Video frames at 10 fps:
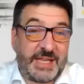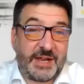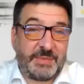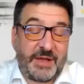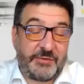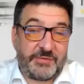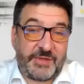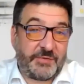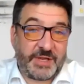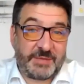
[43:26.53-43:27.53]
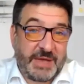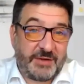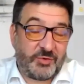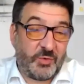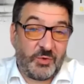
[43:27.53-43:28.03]
there, I mean, the whole thing
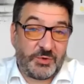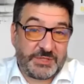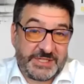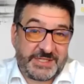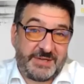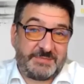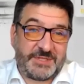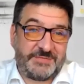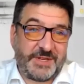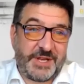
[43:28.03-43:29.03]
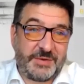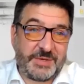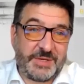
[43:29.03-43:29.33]
about reward in terms of, you know,